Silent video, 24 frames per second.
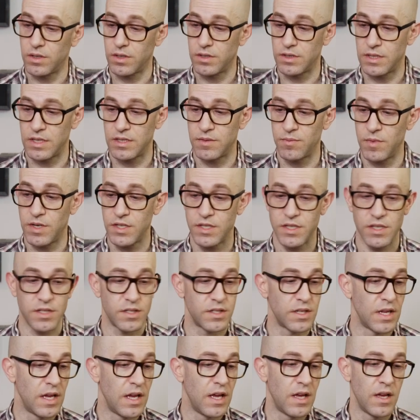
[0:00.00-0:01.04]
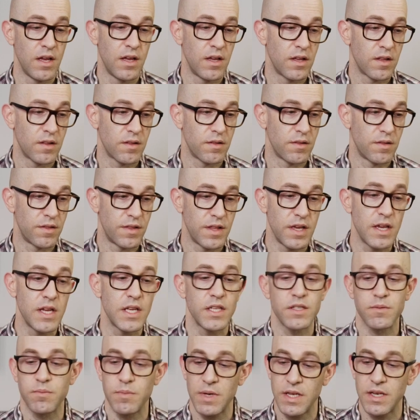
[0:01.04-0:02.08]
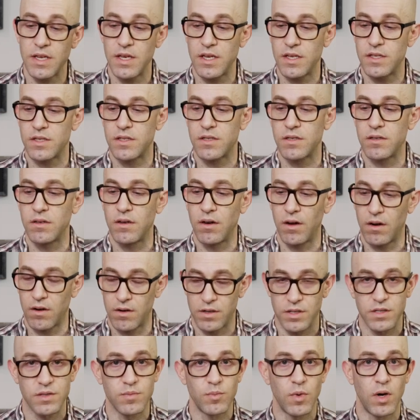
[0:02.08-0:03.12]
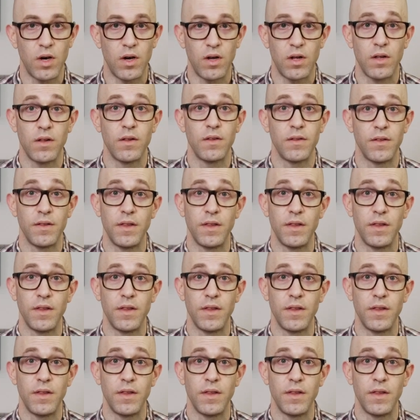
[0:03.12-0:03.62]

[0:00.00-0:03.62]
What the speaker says: Because as much as these minis are small,